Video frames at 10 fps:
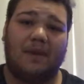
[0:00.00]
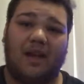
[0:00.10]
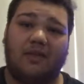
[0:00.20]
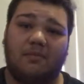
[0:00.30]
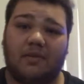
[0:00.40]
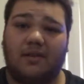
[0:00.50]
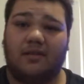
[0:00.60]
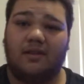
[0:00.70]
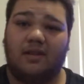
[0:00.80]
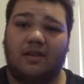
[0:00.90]
bathroom, but
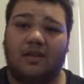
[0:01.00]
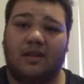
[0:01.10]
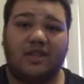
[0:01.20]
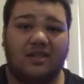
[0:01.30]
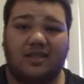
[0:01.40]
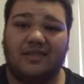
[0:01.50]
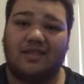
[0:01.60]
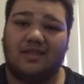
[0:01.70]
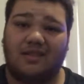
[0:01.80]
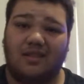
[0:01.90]
that's just because
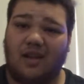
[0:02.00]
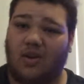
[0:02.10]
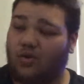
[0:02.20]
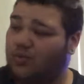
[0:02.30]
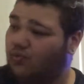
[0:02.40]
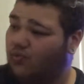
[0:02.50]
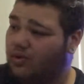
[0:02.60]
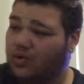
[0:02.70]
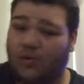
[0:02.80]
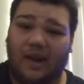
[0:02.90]
it's
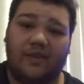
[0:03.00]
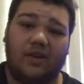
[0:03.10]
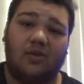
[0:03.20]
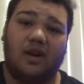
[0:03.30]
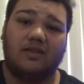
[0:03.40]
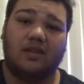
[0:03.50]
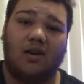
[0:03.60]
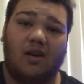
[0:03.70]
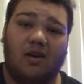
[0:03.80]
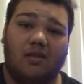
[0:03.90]
directly across the
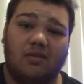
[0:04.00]
hall.